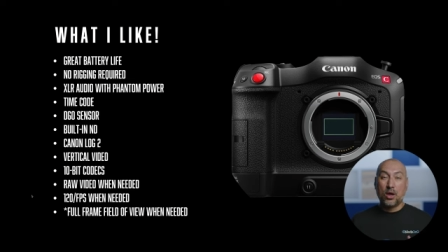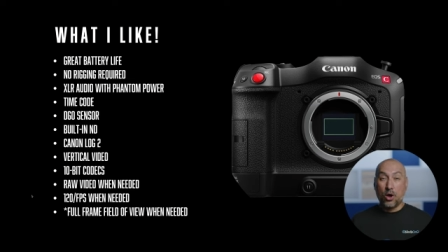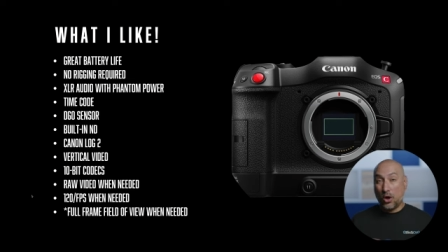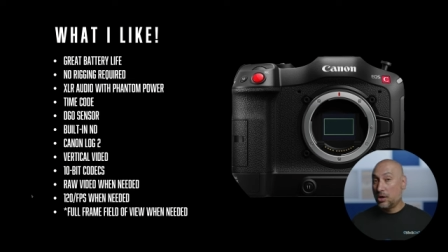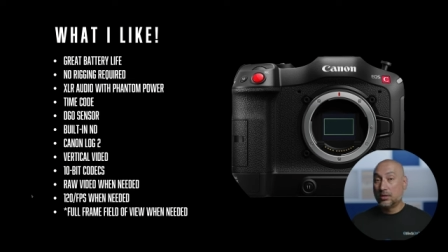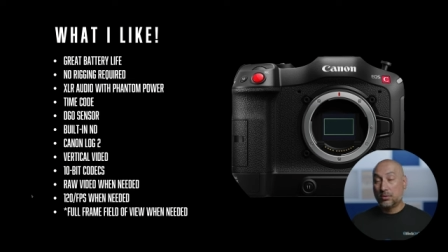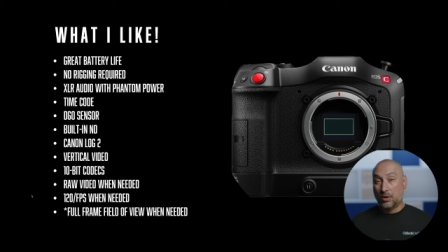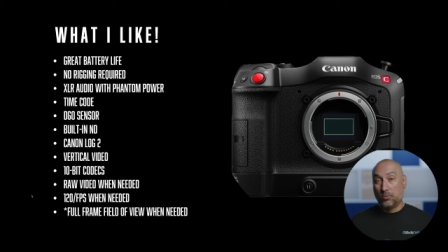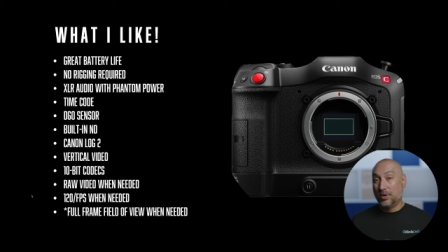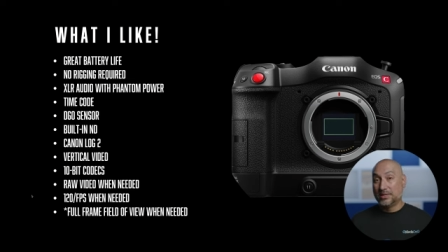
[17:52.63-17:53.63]
all
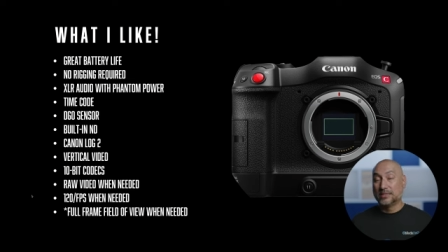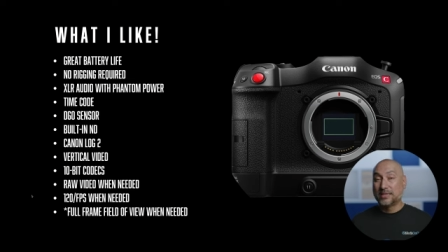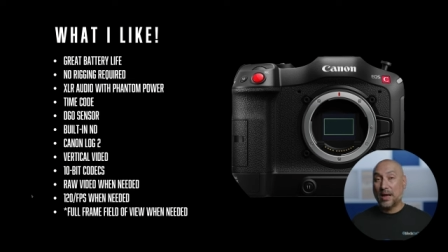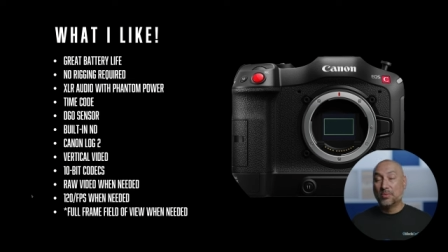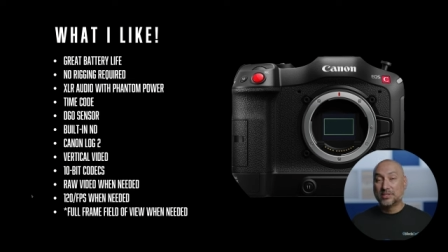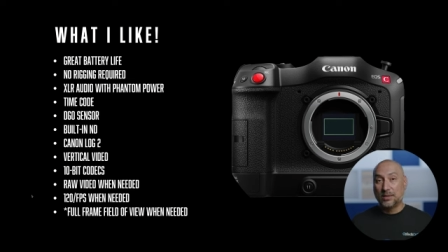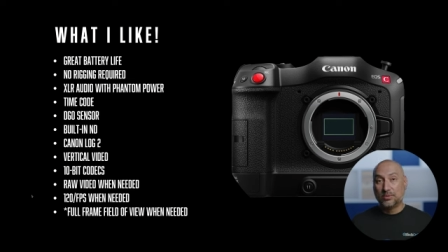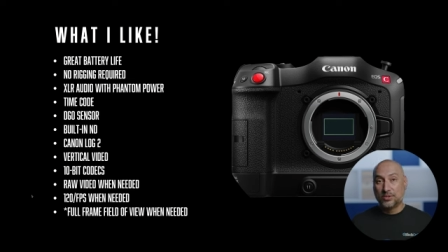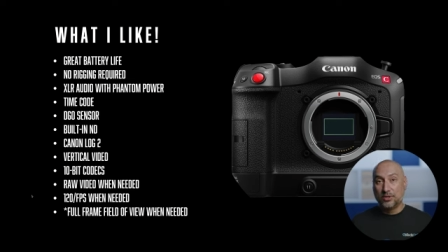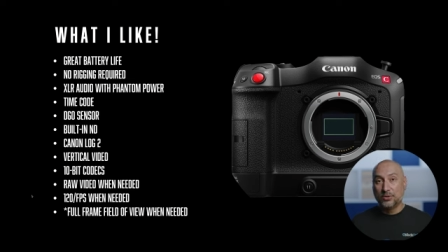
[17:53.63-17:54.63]
of what this camera is able
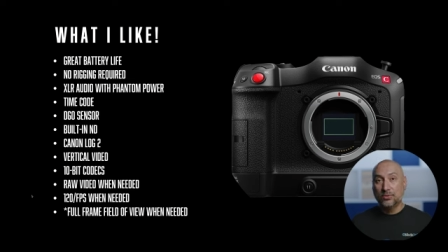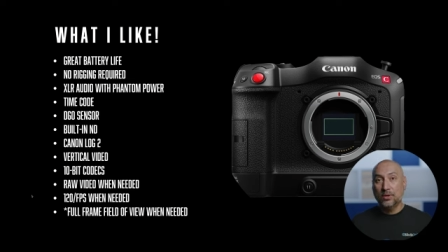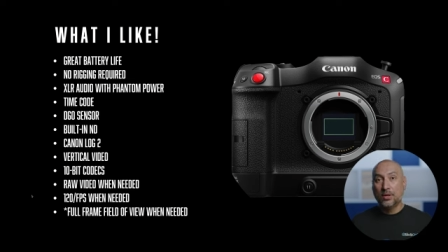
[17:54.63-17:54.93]
to do,